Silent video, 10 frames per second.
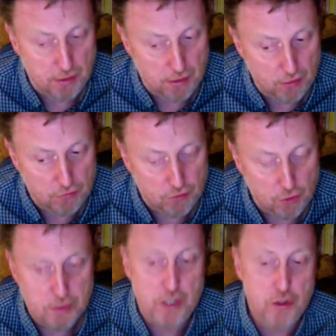
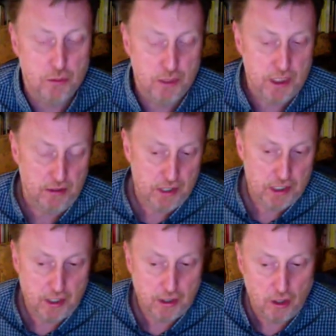informs social materialist
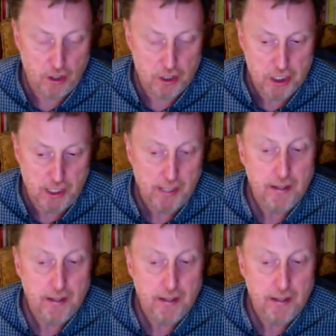psychology.